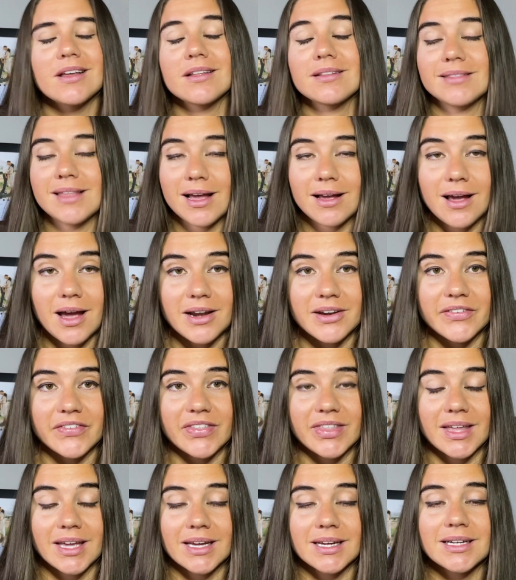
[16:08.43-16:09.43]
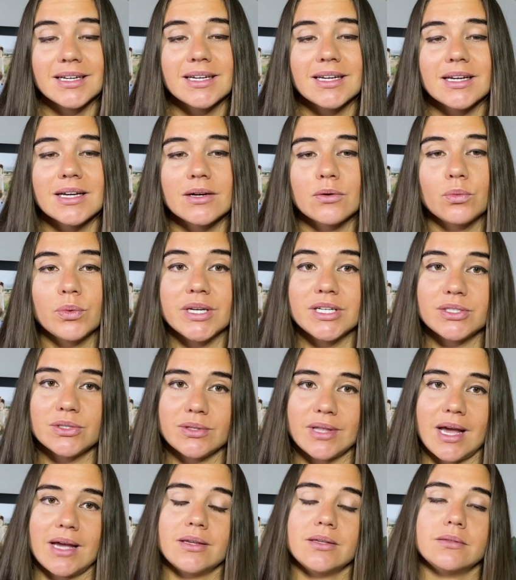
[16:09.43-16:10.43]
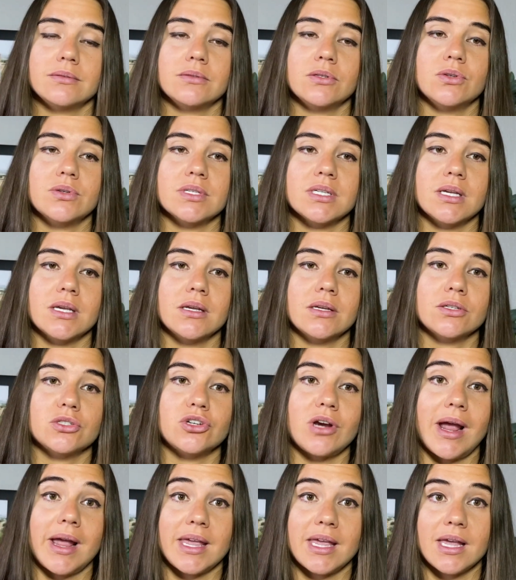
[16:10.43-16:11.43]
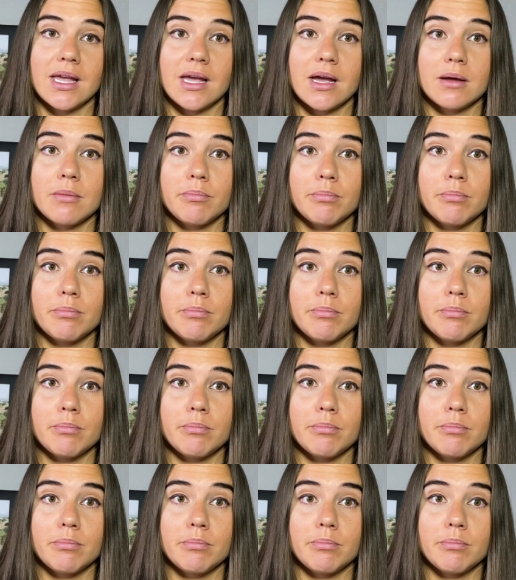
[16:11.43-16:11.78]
That kind of thing. We do that using tracking